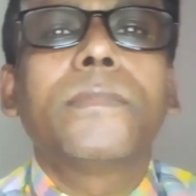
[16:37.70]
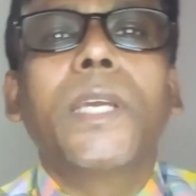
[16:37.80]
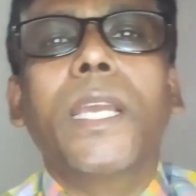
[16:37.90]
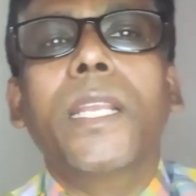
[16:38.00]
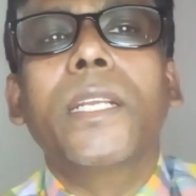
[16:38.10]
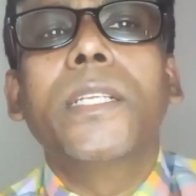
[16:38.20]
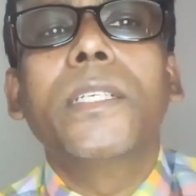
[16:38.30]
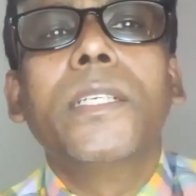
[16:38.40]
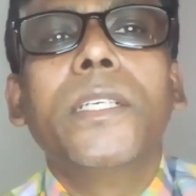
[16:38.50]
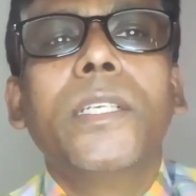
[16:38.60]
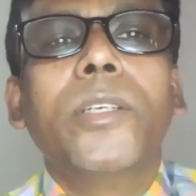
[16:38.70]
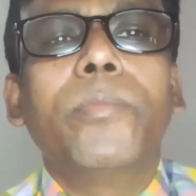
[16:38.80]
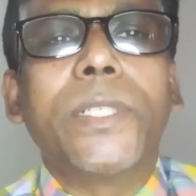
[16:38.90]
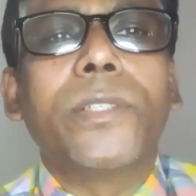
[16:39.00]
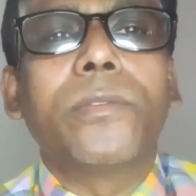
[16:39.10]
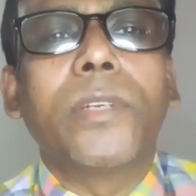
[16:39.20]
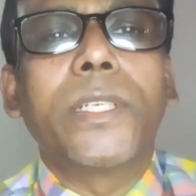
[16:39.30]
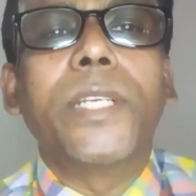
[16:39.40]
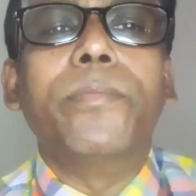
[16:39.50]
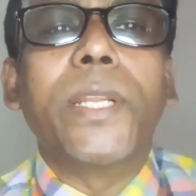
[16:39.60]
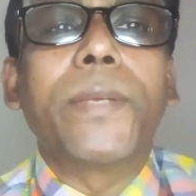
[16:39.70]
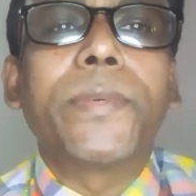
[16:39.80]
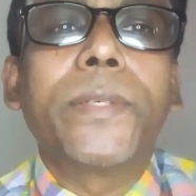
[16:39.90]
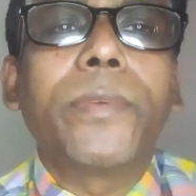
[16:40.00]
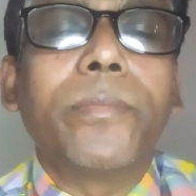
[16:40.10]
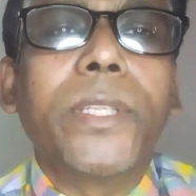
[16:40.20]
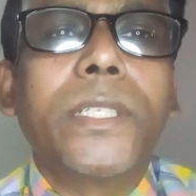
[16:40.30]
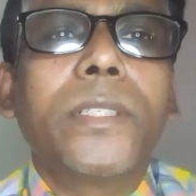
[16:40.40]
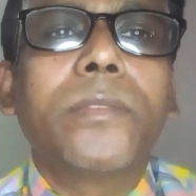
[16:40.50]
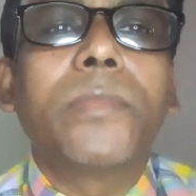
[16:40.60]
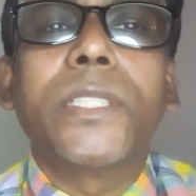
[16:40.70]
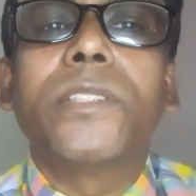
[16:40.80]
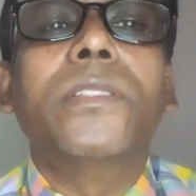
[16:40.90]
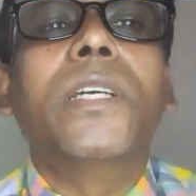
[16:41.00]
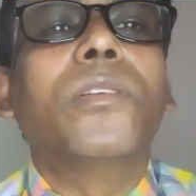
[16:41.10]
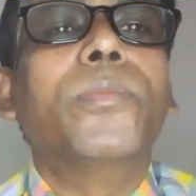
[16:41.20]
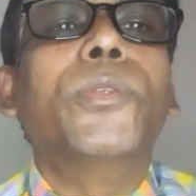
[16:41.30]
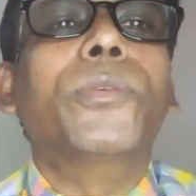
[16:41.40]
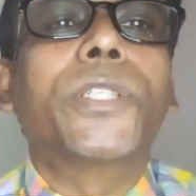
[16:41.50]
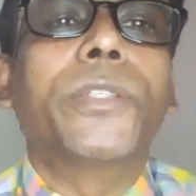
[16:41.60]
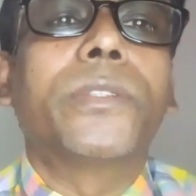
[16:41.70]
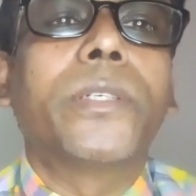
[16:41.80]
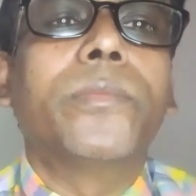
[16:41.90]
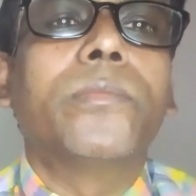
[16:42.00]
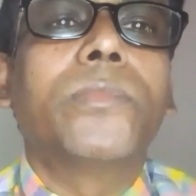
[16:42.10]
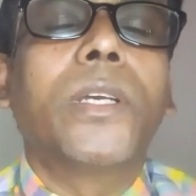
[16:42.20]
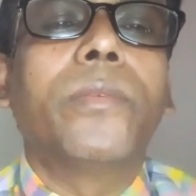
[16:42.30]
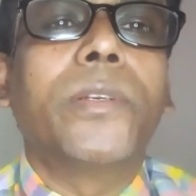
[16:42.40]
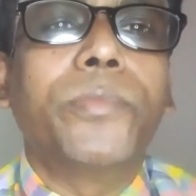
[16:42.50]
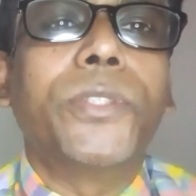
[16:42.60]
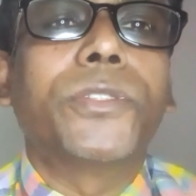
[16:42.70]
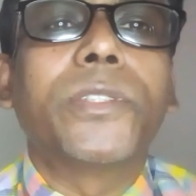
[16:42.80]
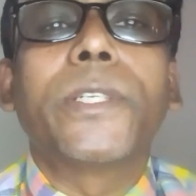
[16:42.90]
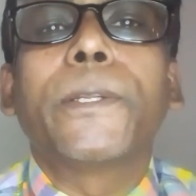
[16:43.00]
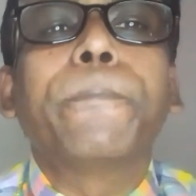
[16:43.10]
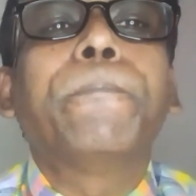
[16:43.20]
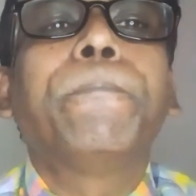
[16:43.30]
and patient will get benefit from that, but there will be no cure, unfortunately.